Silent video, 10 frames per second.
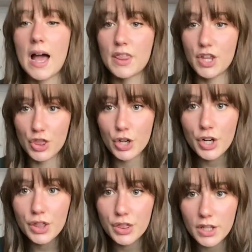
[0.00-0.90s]
The
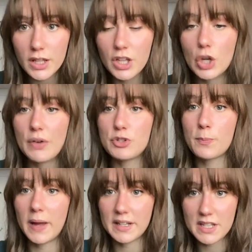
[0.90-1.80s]
third thing you have to
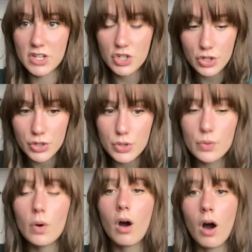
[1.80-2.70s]
pay attention
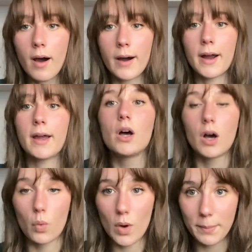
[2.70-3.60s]
to are
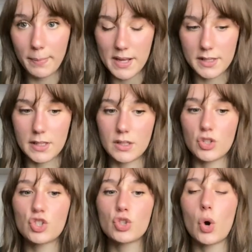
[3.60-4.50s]
one pieces.
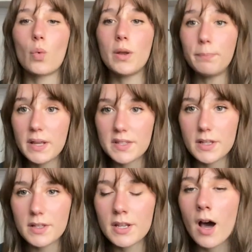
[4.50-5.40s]
So one
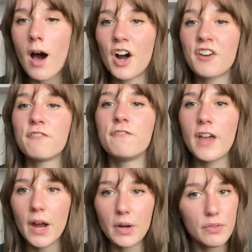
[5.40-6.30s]
pieces are
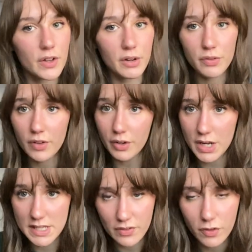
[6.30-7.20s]
very, very,
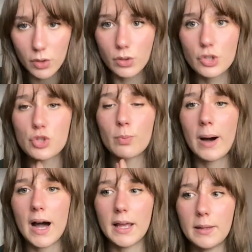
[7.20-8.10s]
very difficult to
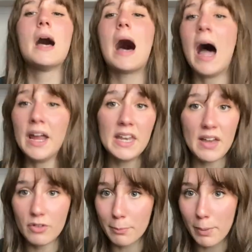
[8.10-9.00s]
buy. I
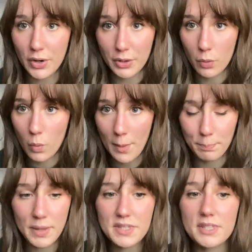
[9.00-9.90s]
never bought a one
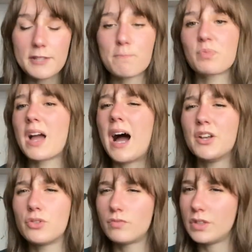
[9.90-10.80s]
piece. I
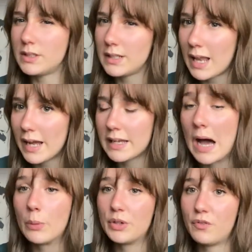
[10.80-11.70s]
don't really like
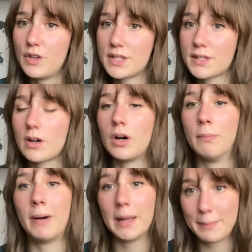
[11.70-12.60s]
how it fits on
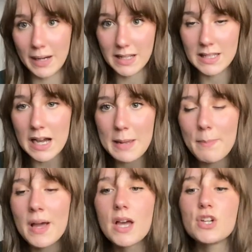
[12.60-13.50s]
my body type,
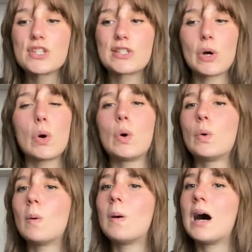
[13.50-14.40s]

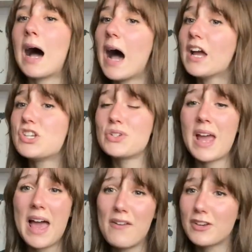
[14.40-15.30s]
so I don't
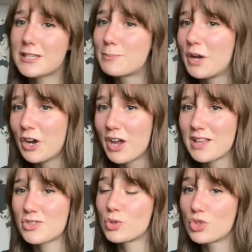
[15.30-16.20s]
have
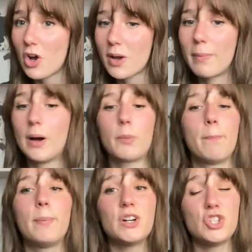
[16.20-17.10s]
experience to talk
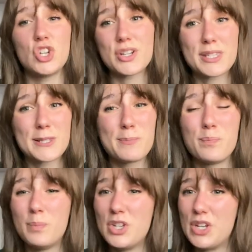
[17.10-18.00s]
about, but just
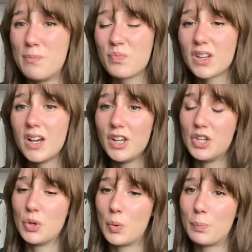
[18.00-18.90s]
be, you
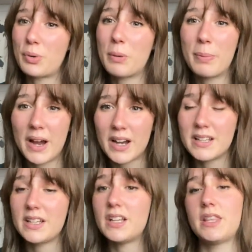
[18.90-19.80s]
know, prepared
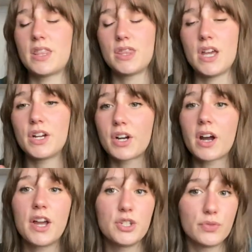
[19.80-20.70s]
that they are
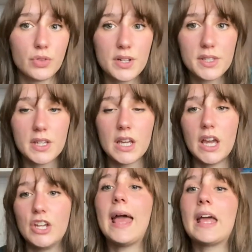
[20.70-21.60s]
kind of risky,
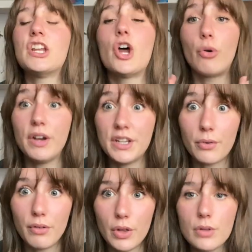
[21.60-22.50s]
and read the
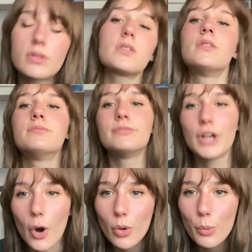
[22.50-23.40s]
reviews.
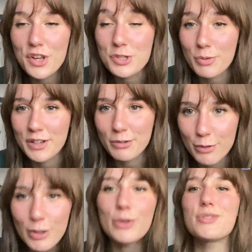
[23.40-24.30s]
Always read the
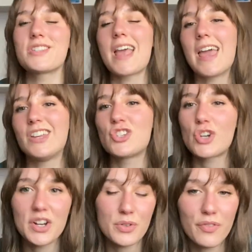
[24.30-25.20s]
reviews and
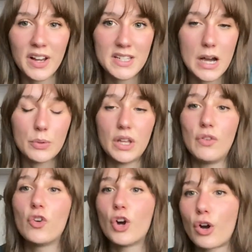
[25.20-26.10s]
try to find out
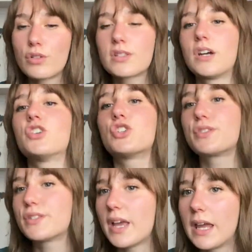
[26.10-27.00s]
if girls are
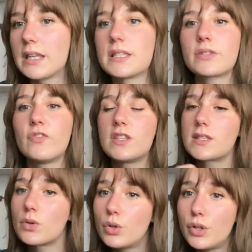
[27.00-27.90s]
just saying this fits
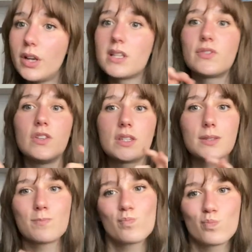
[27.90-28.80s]
good, this
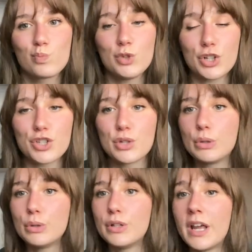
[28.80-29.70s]
fits not so
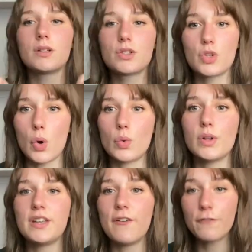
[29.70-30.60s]
good. So
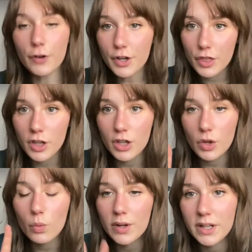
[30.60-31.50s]
the first thing
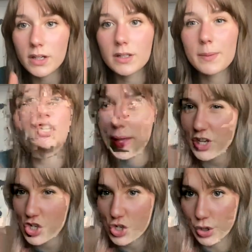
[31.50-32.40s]
you wanna
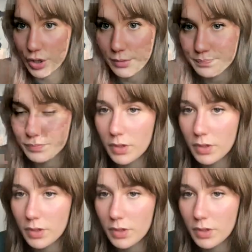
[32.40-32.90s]
make sure